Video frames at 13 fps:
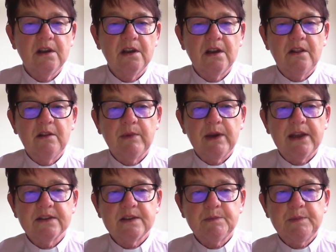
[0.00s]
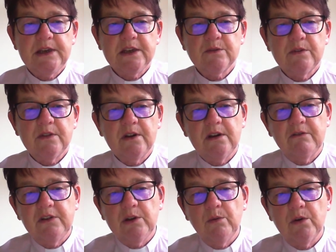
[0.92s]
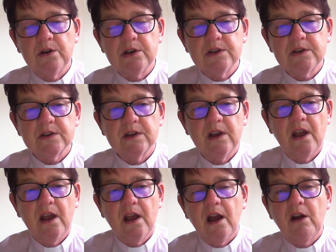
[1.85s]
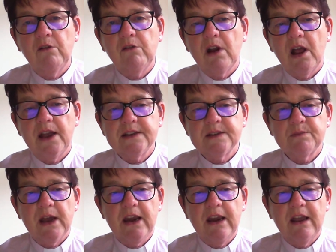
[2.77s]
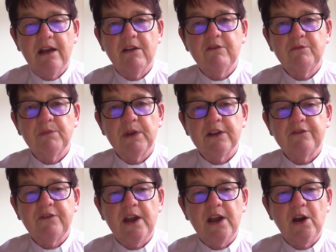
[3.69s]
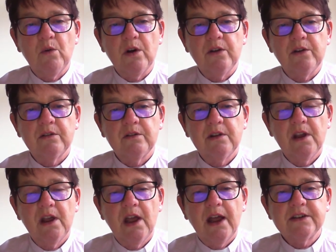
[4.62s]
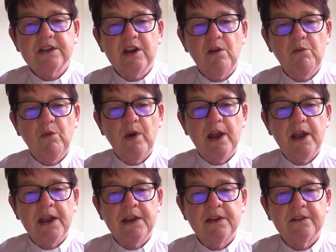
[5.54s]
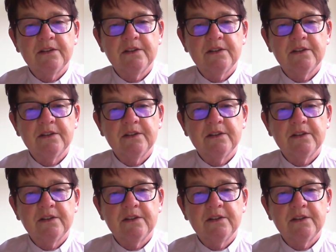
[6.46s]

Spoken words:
and the man speaks with the lovely words, arise, my love, my fair one, and come away,